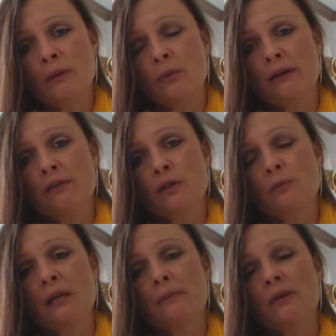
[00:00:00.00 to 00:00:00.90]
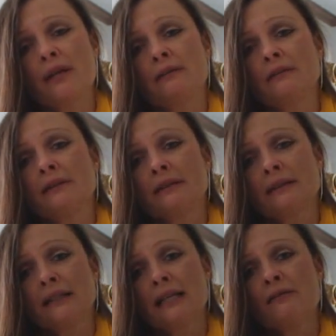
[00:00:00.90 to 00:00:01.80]
be one of those people that
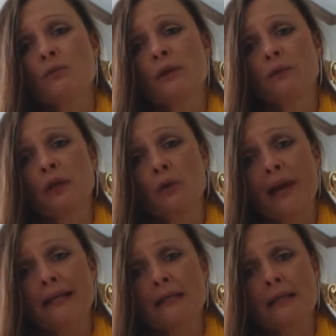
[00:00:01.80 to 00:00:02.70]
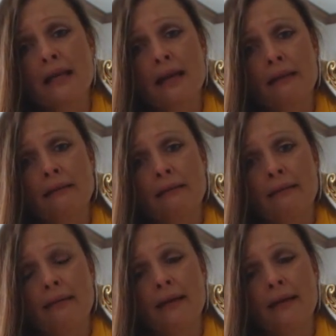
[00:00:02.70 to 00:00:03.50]
lives with regrets in the end.